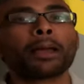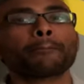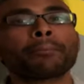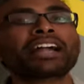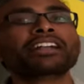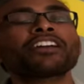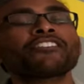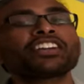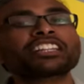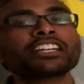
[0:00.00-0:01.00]
But
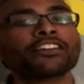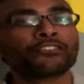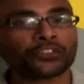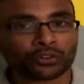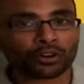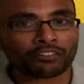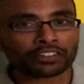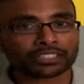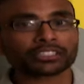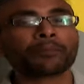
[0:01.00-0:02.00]
within a few
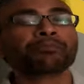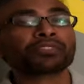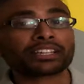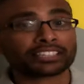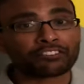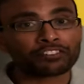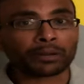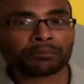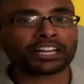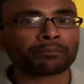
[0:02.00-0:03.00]
hours, they
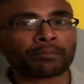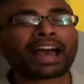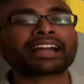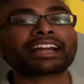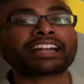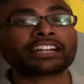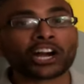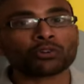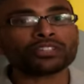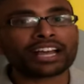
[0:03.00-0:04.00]
flipped it back and
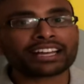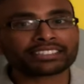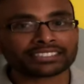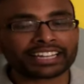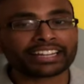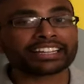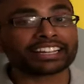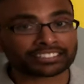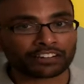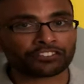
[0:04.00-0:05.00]
now they are saying
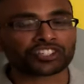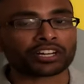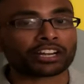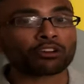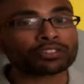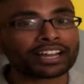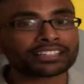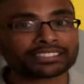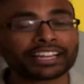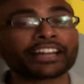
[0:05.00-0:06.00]
it's official. Now they are
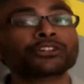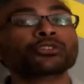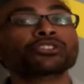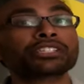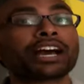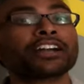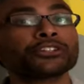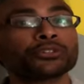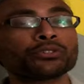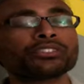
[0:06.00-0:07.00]
saying to start
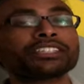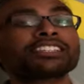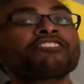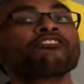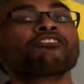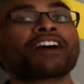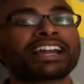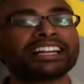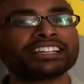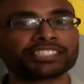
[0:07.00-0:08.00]
using the
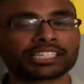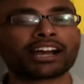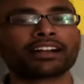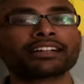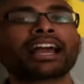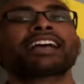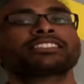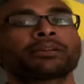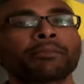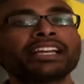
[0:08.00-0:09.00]
filing chart as
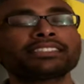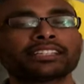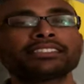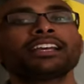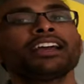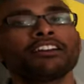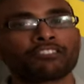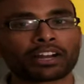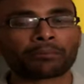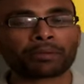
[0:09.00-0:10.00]
the basis
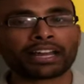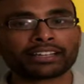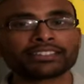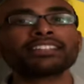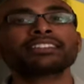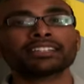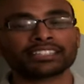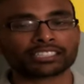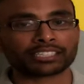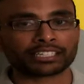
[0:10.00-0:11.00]
for applying the
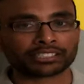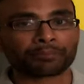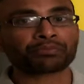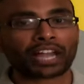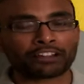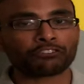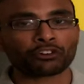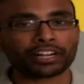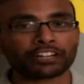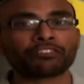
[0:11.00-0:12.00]
third stage,
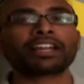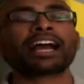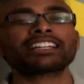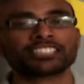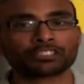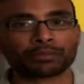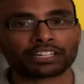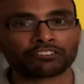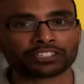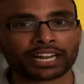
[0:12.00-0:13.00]
I-485 adjustment
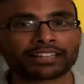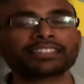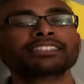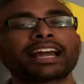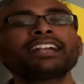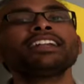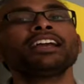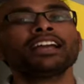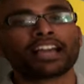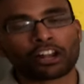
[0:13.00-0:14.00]
of status, and
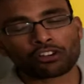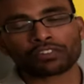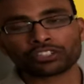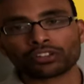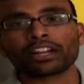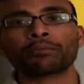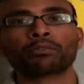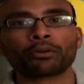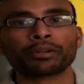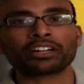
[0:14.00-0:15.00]
along with your
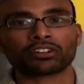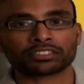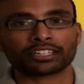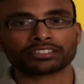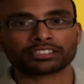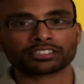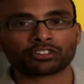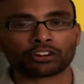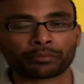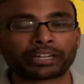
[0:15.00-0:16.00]
employment authorization
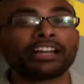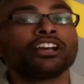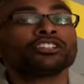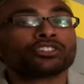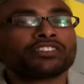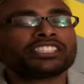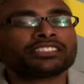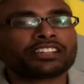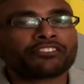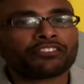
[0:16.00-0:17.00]
document. So which
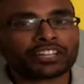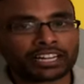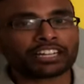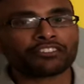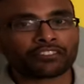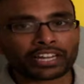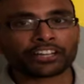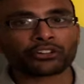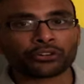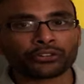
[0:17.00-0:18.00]
is a really very
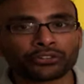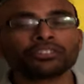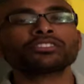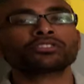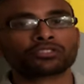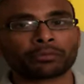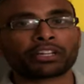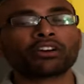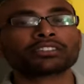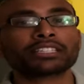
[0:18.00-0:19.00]
good news. So
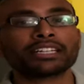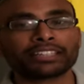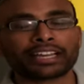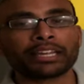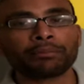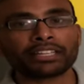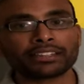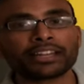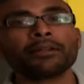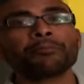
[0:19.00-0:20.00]
because in the
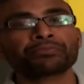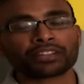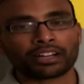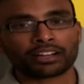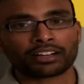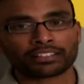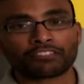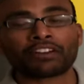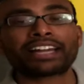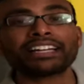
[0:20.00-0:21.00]
EB3, the
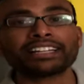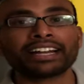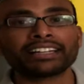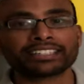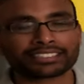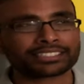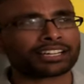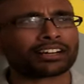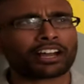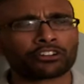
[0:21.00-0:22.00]
filing dates
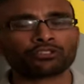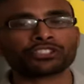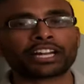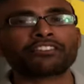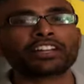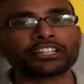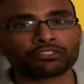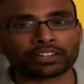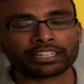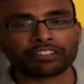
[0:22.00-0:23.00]
are around January
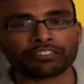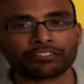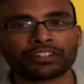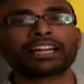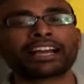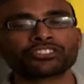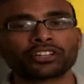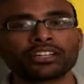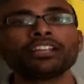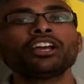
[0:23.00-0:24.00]
2015
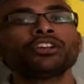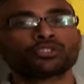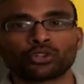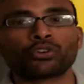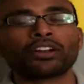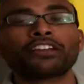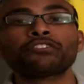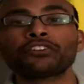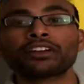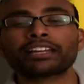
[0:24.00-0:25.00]
actually. So
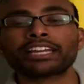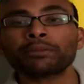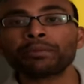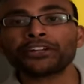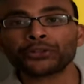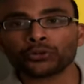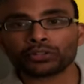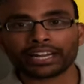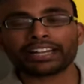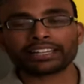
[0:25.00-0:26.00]
if your EB2
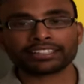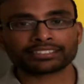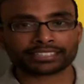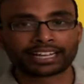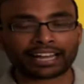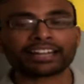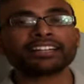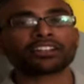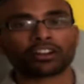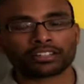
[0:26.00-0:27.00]
date is
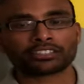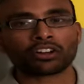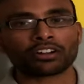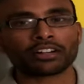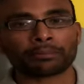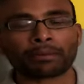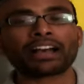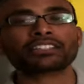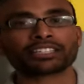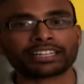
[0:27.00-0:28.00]
current or it's already
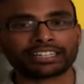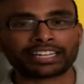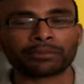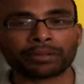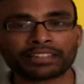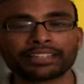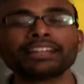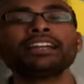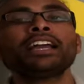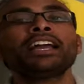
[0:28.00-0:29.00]
passed in
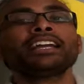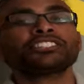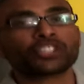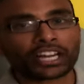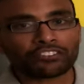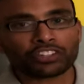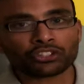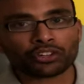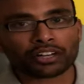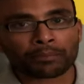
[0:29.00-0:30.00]
EB3, check with
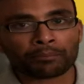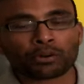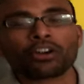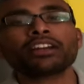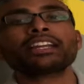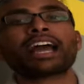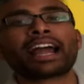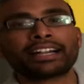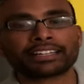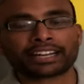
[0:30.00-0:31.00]
your employer
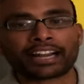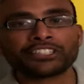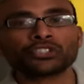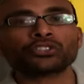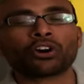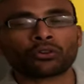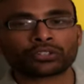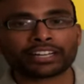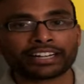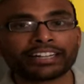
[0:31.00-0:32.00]
and try to
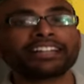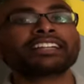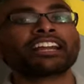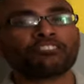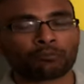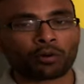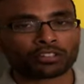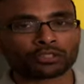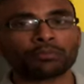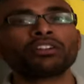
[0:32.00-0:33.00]
downgrade it. If
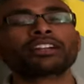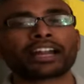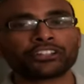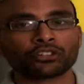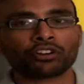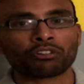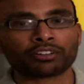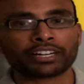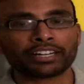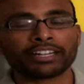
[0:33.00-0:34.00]
possible, try to
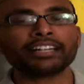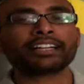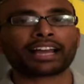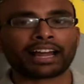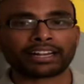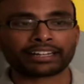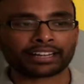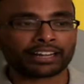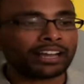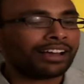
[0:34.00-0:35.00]
downgrade it. And
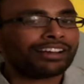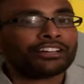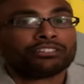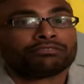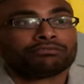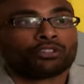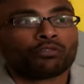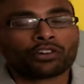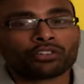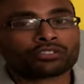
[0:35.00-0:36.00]
no
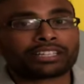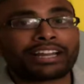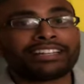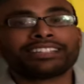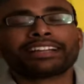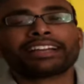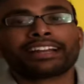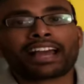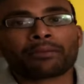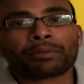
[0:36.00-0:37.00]
one knows, anything can
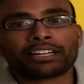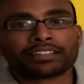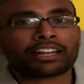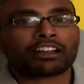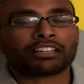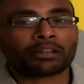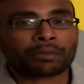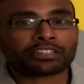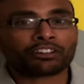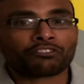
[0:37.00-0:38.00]
happen in the
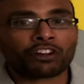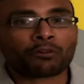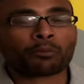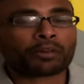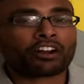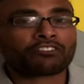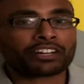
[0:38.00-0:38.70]
month of November after